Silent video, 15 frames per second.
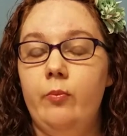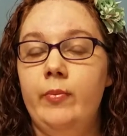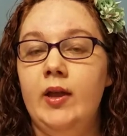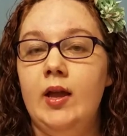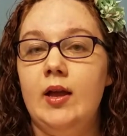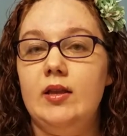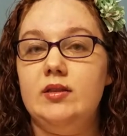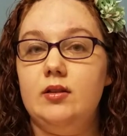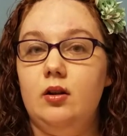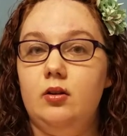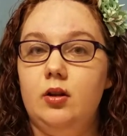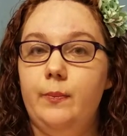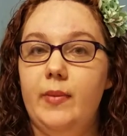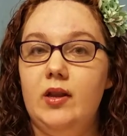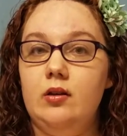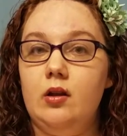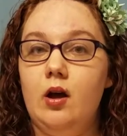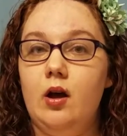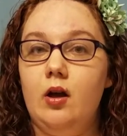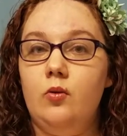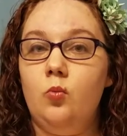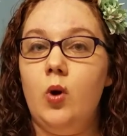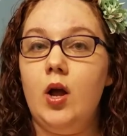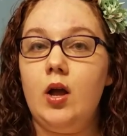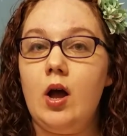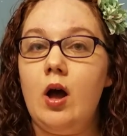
because it'll depend on what